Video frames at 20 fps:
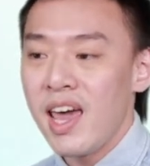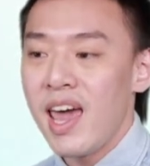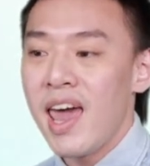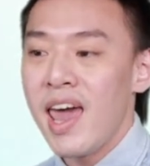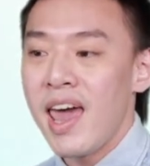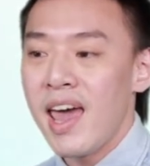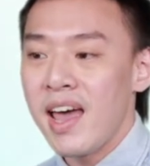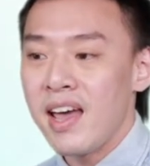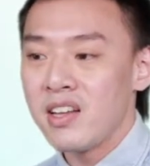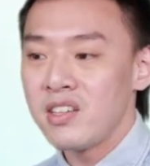
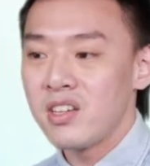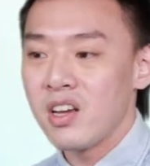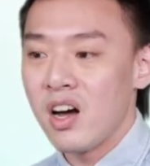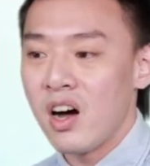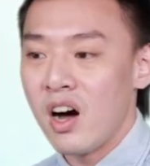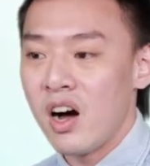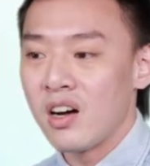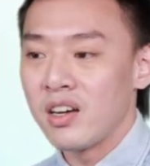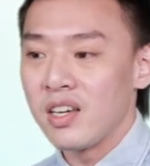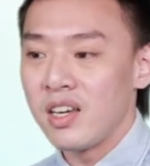and
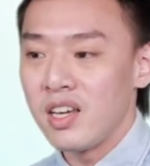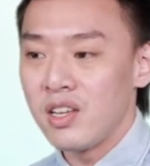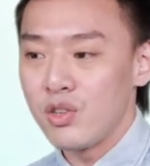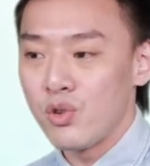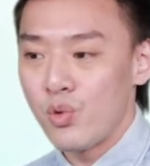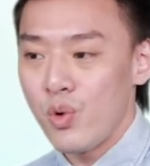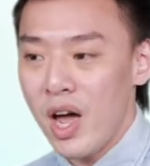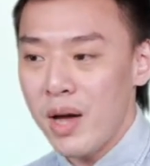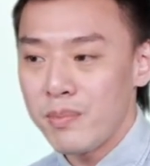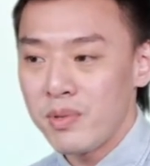
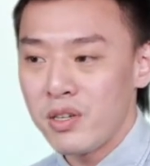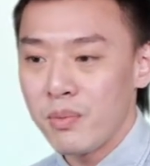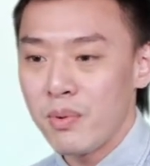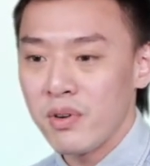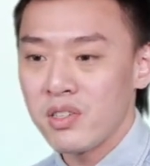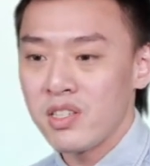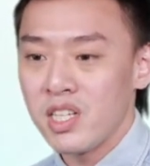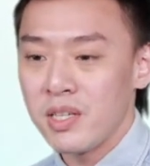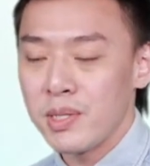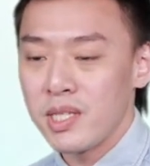
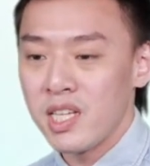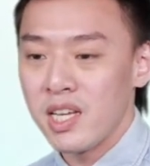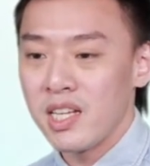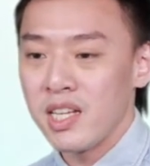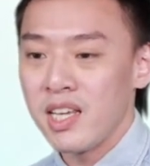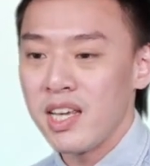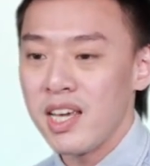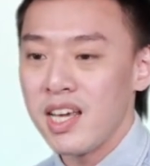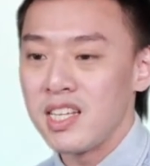uninterruptible system